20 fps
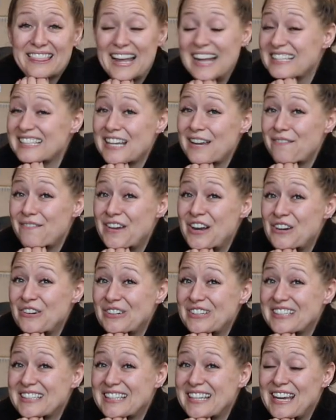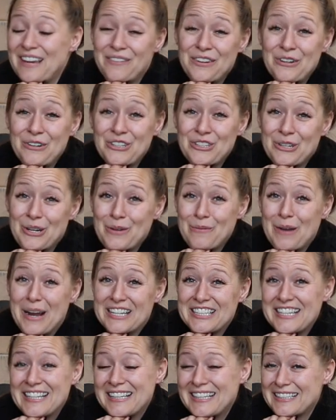That's it folks. If you enjoyed
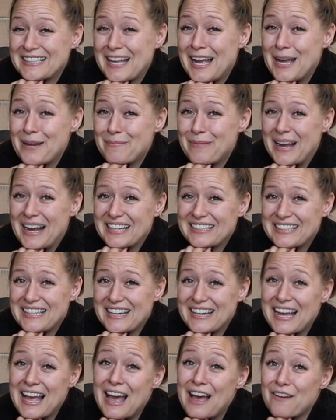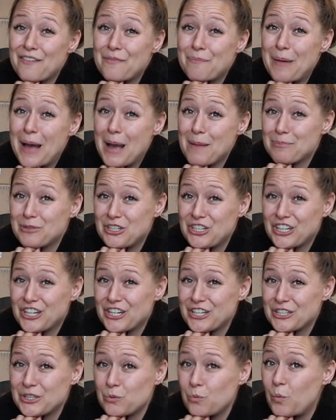watching this unboxing of
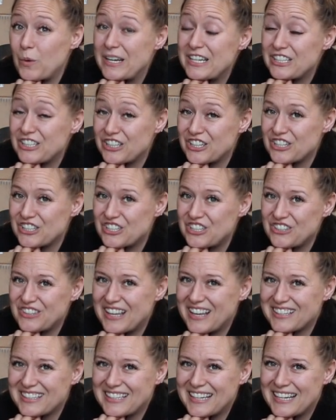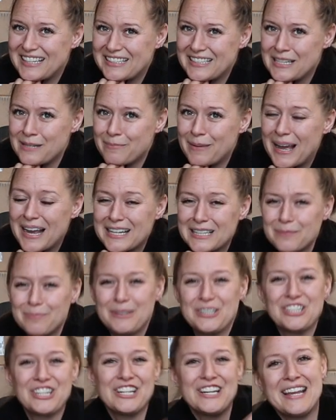POPSUGAR's Winter 2019 box,
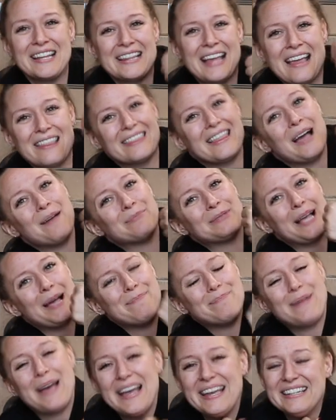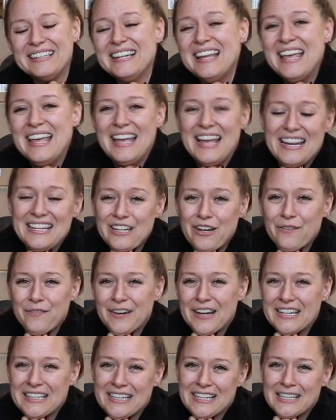be sure you hit that thumbs up button and don't
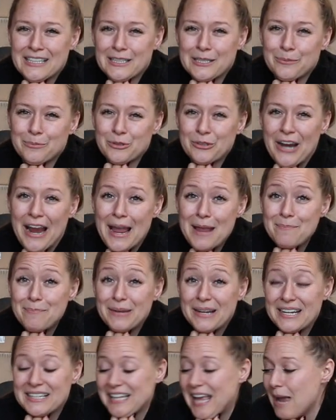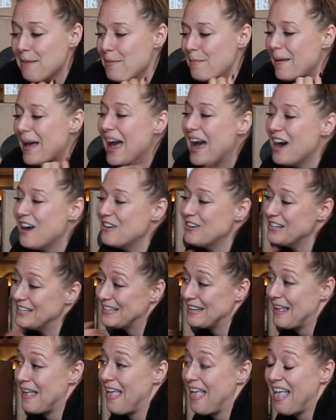forget to hit subscribe because I'm
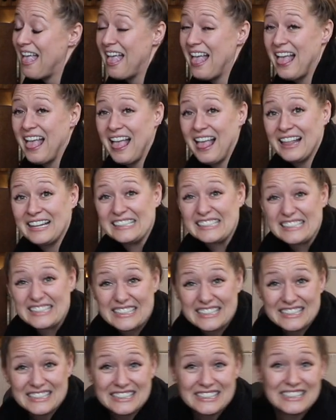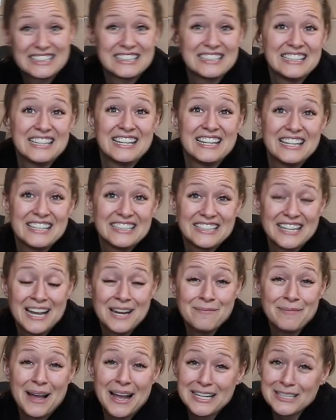about to
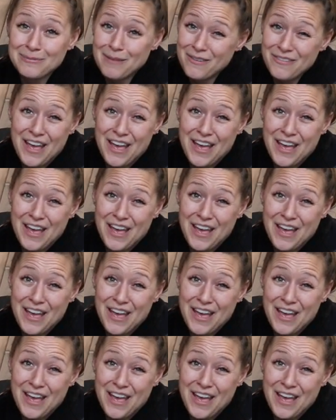unbox my